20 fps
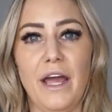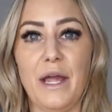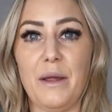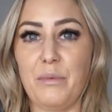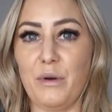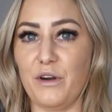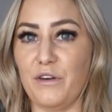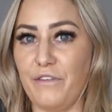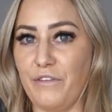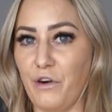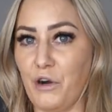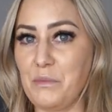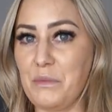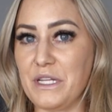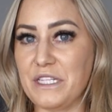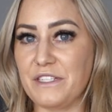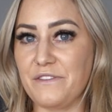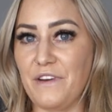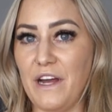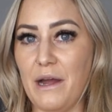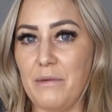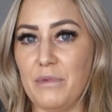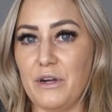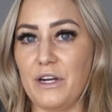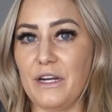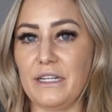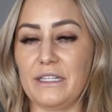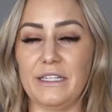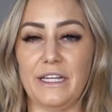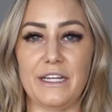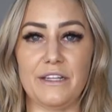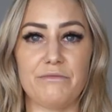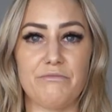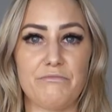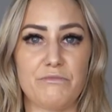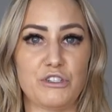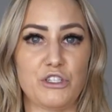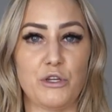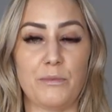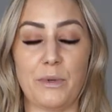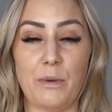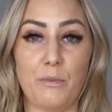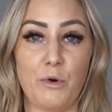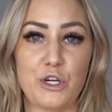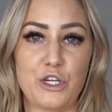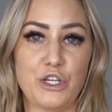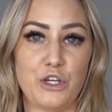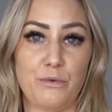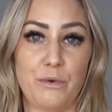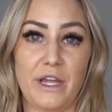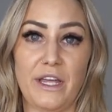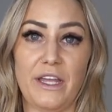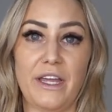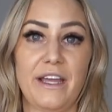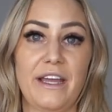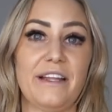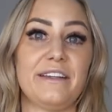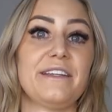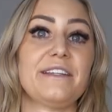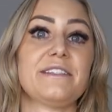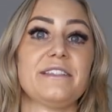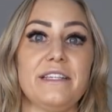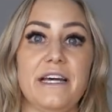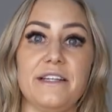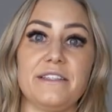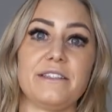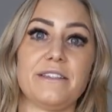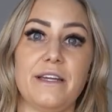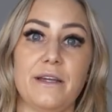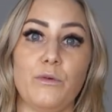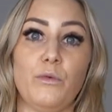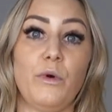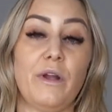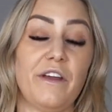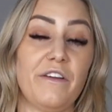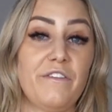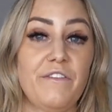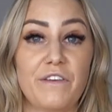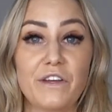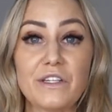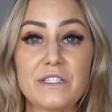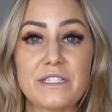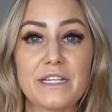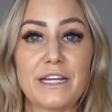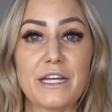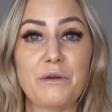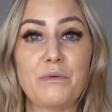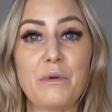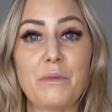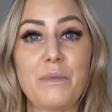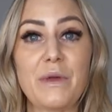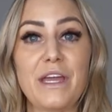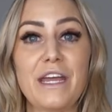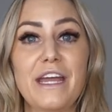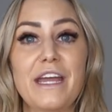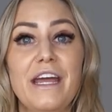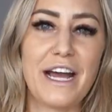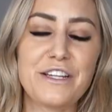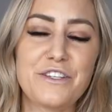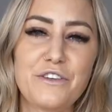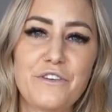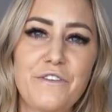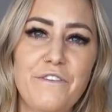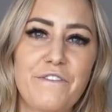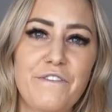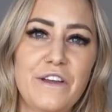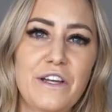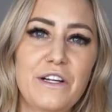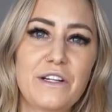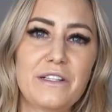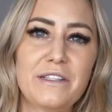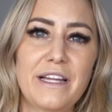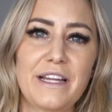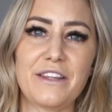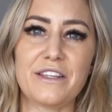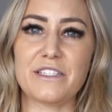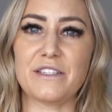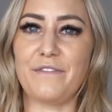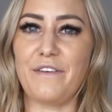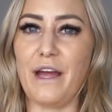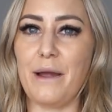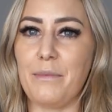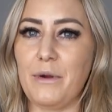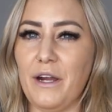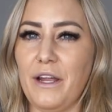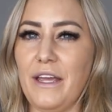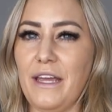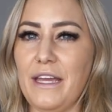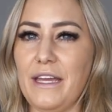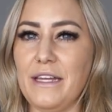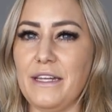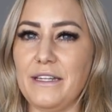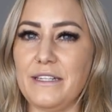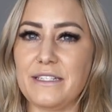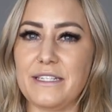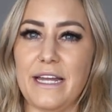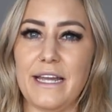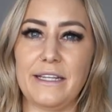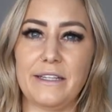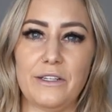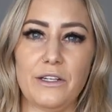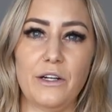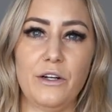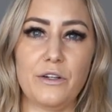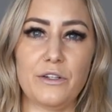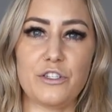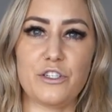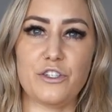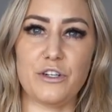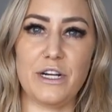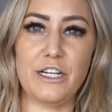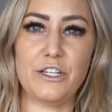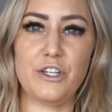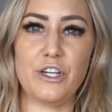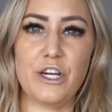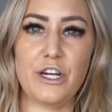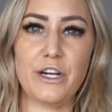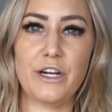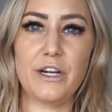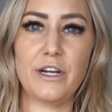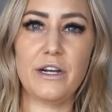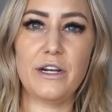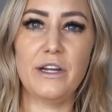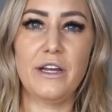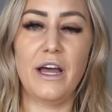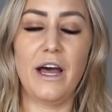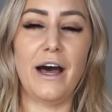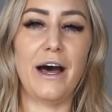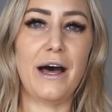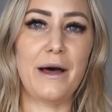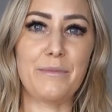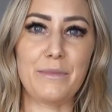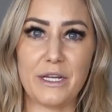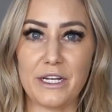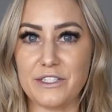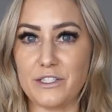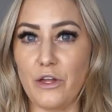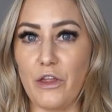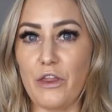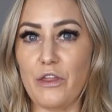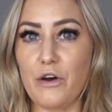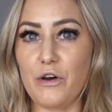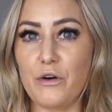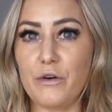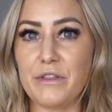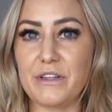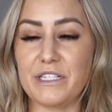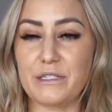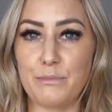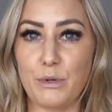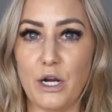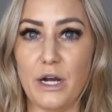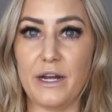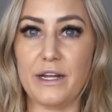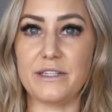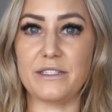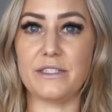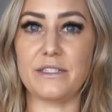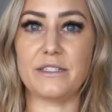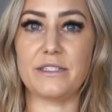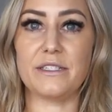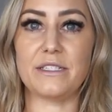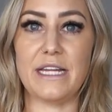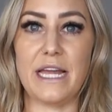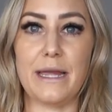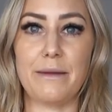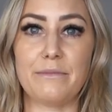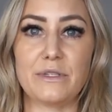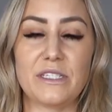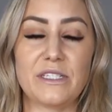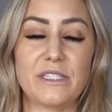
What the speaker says: a performance fabric, like super moisture wicking. At least that's like what it feels like it would be. I do feel like this fabric is a little stretchier, because although this bra is the same